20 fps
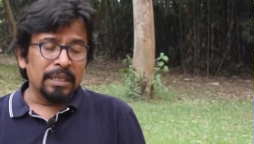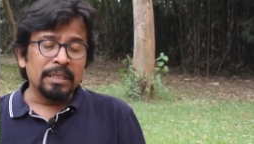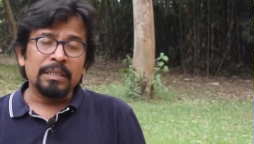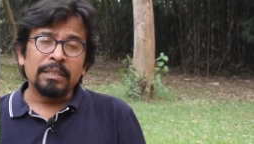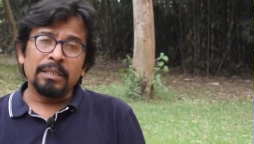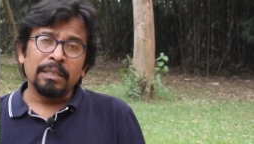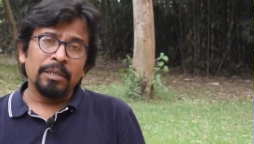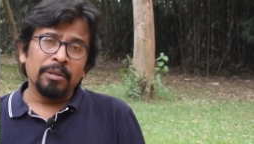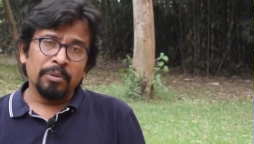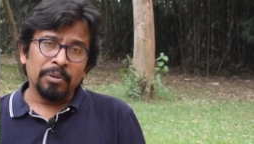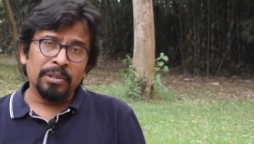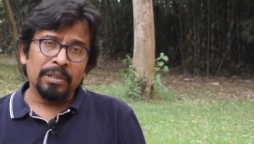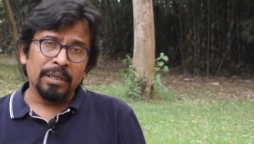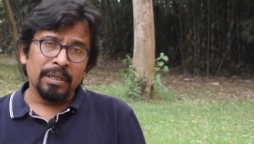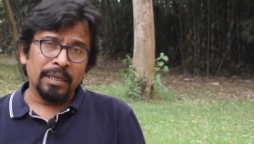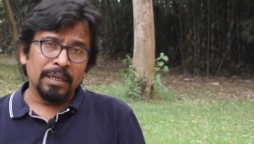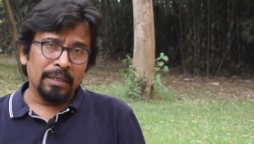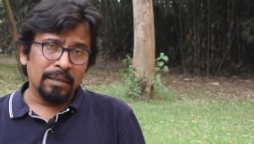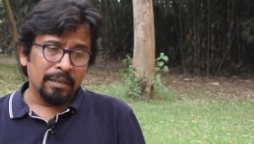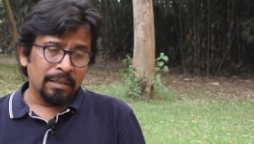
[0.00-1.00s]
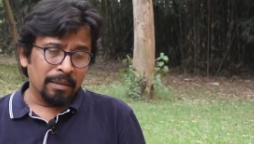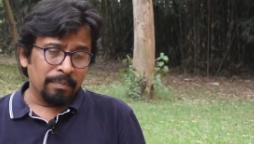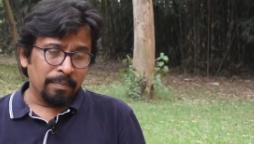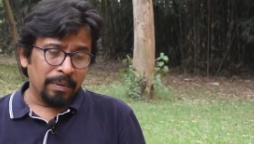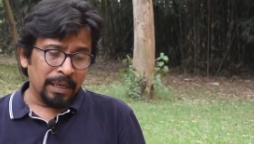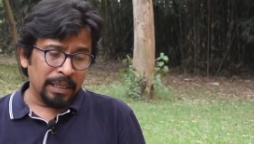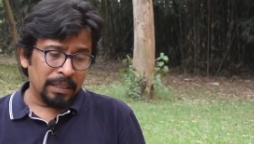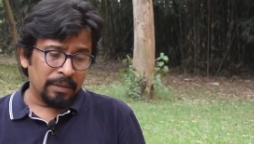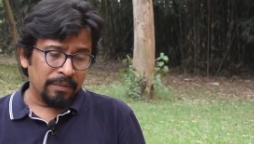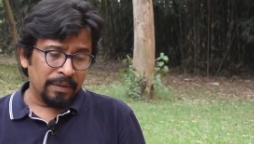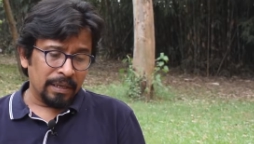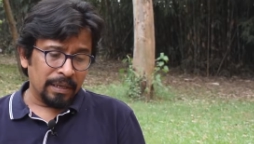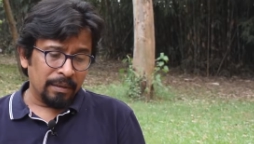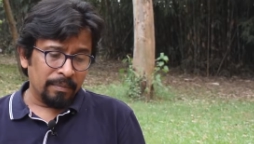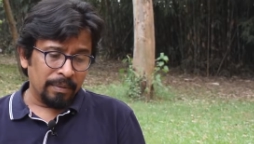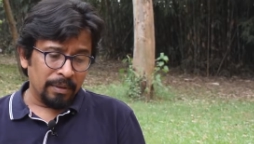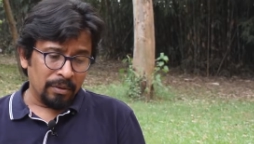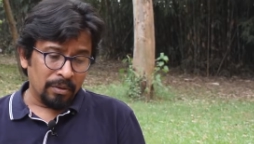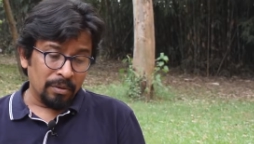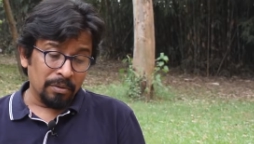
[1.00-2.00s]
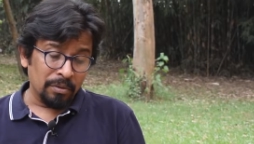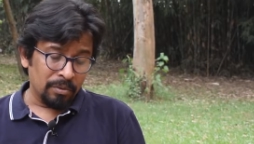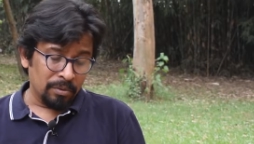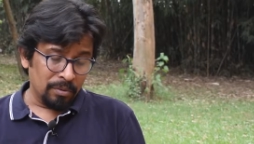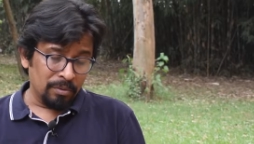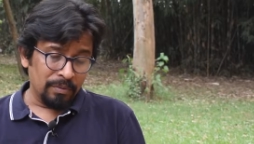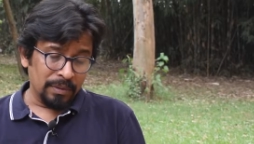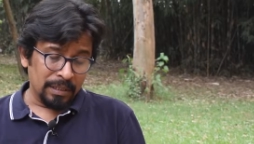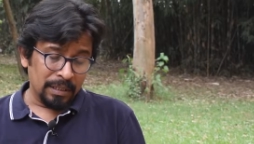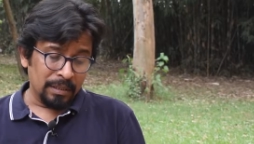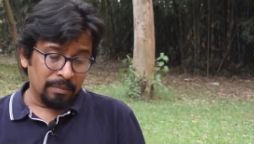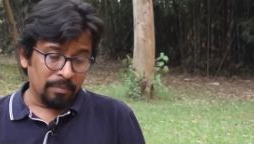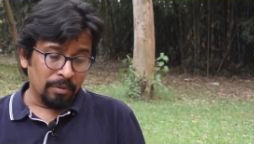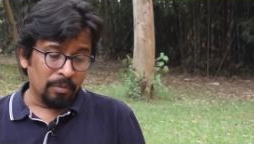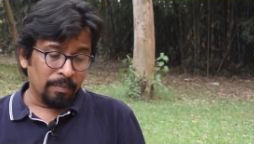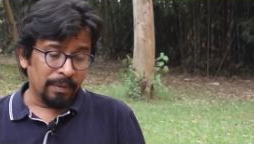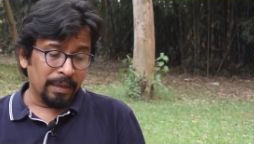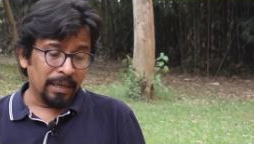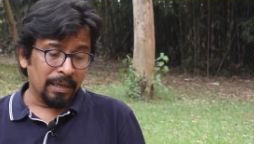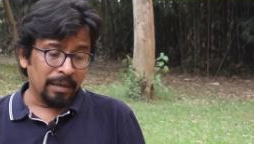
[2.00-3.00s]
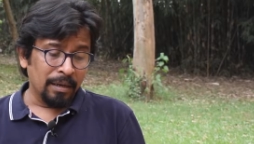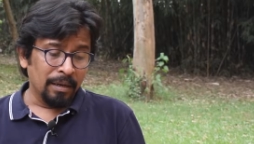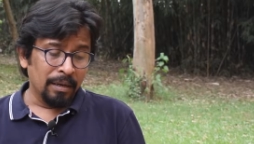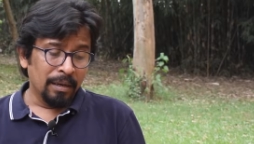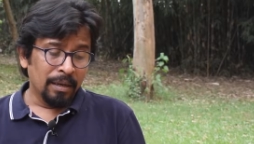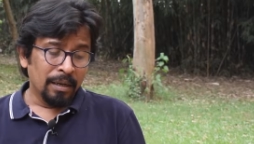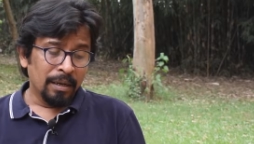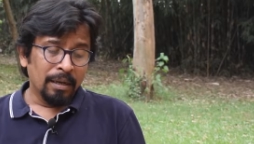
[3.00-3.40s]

institution and the place where I belong to, which is Bhopal.